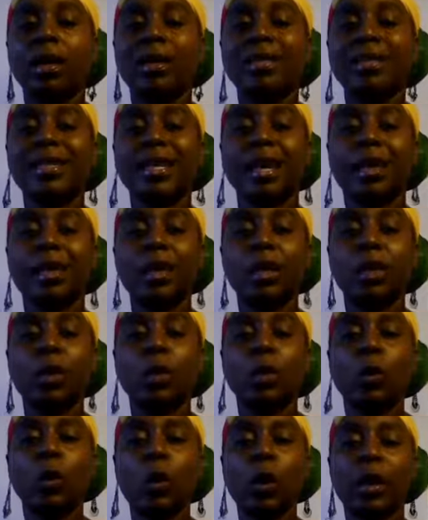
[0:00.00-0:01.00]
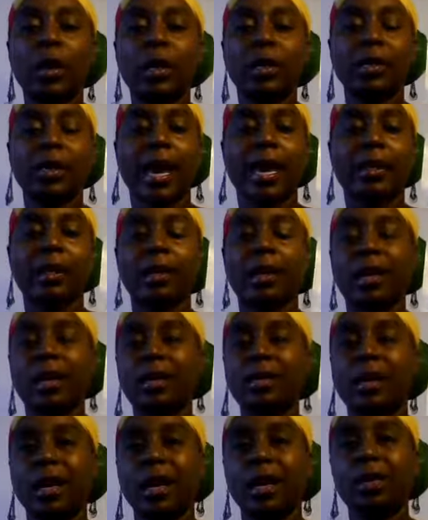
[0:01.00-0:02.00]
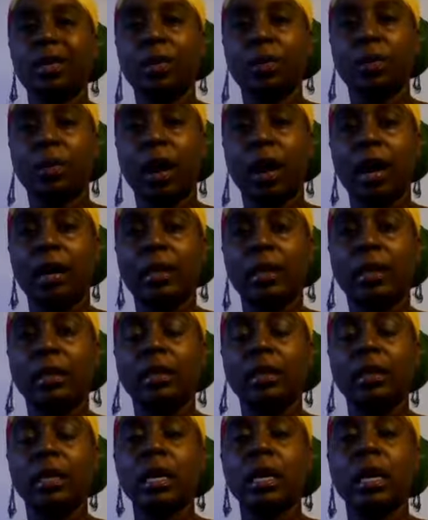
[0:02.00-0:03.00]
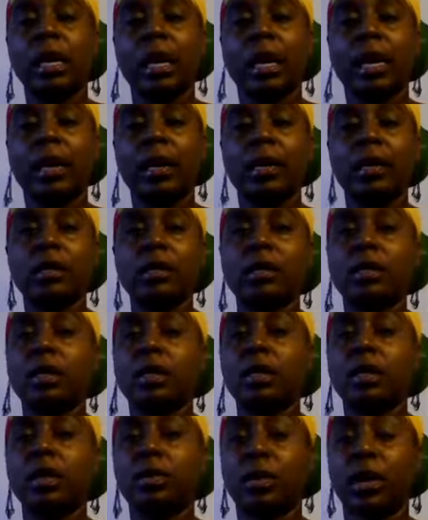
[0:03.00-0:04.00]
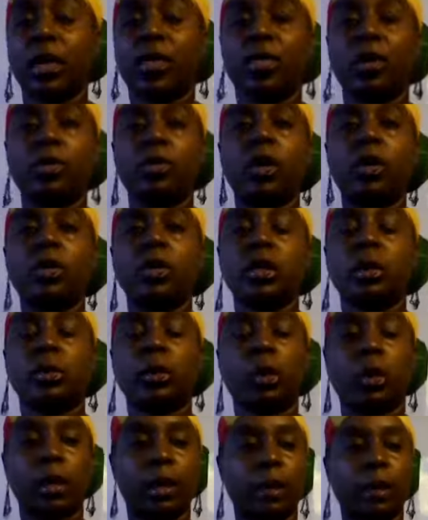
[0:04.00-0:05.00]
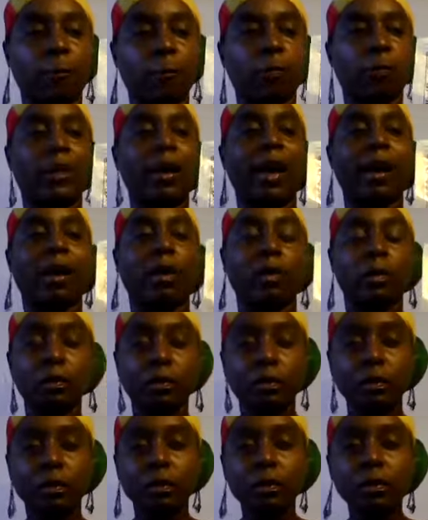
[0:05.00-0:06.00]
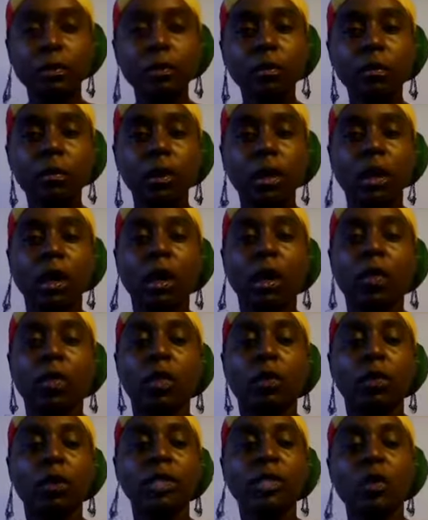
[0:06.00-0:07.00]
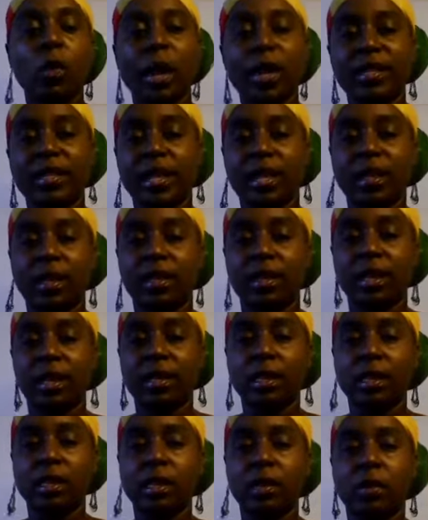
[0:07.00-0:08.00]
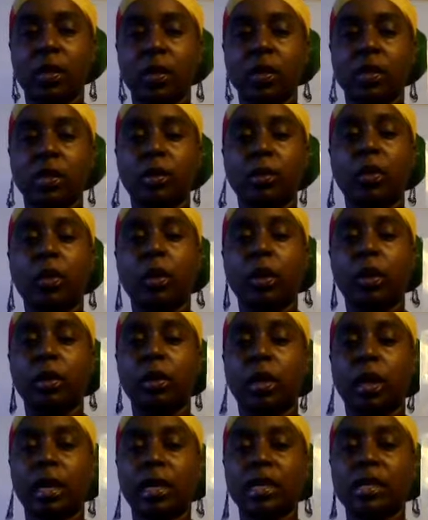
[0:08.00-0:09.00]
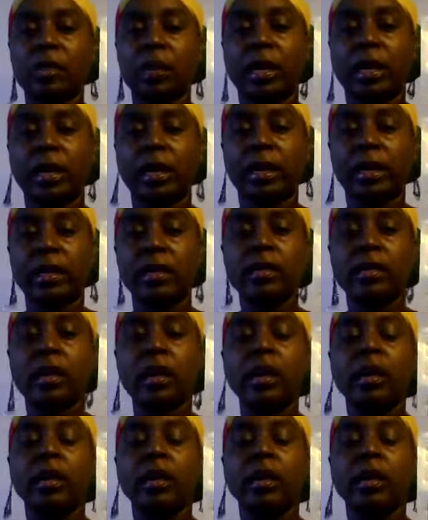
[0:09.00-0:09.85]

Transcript: Telling you what exactly is in the product is, to me, the most important. Now, the reason why I say that this is the most important is because